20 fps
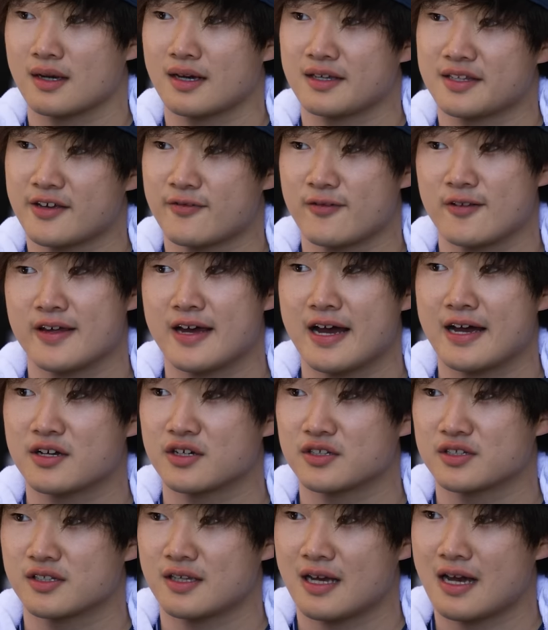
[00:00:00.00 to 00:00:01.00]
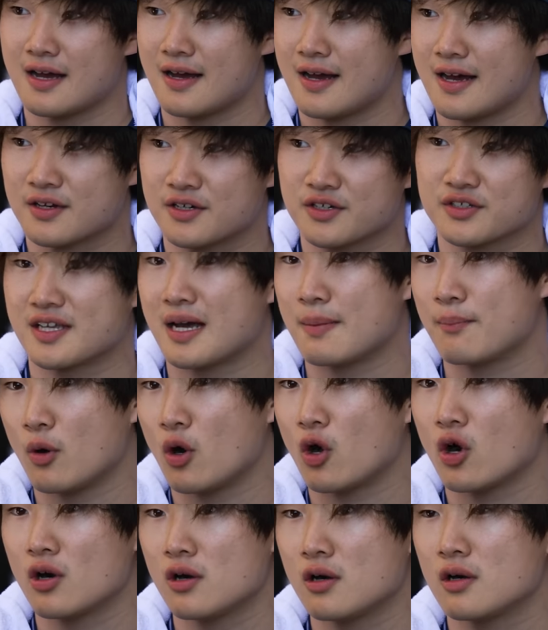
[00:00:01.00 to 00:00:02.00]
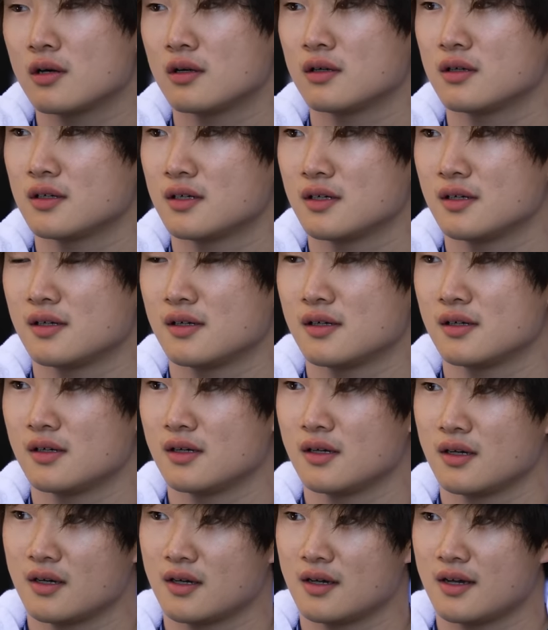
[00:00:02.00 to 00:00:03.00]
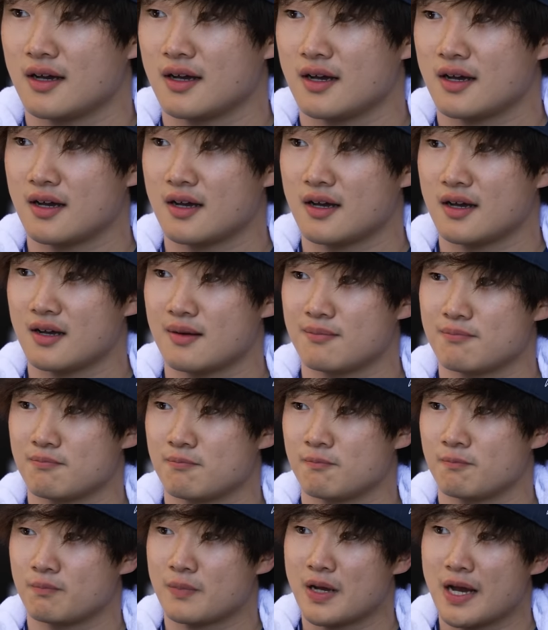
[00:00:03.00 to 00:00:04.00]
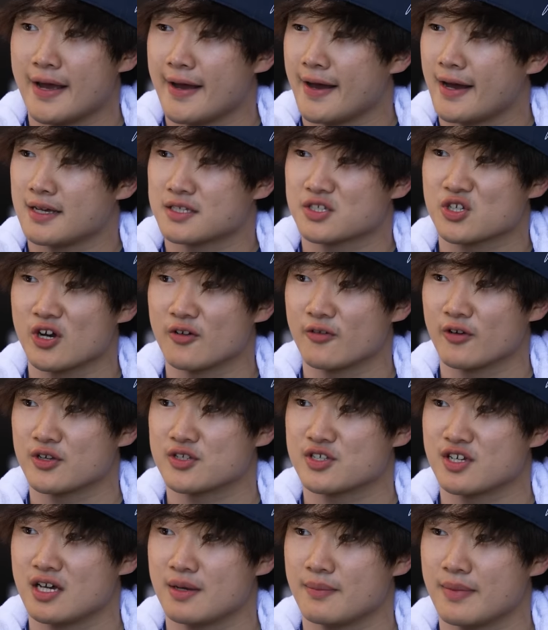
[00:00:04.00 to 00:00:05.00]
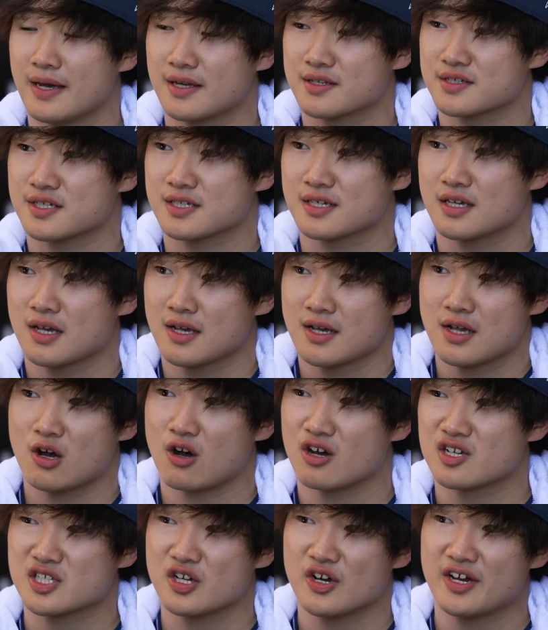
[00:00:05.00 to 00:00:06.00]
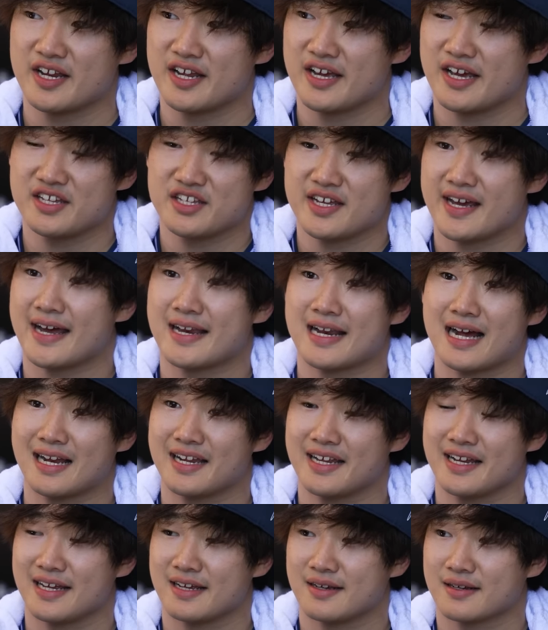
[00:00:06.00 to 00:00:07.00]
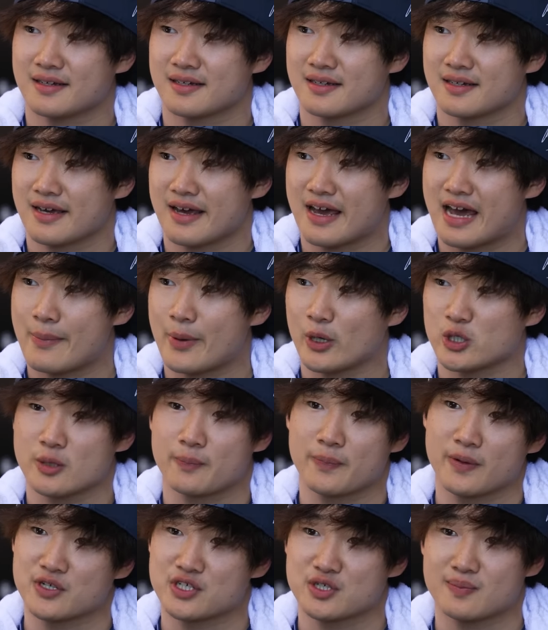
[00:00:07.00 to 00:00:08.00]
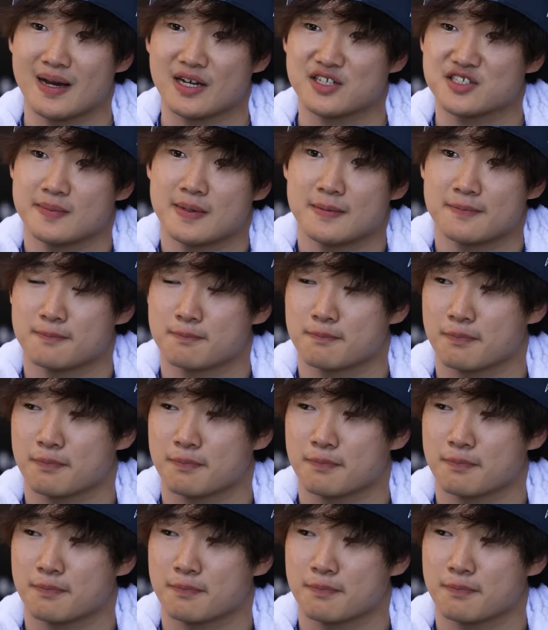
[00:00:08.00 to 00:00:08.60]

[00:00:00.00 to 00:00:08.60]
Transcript: Definitely, I could I could done more. Um, but yeah, sorry for the team and also in the end I didn't able to push maximum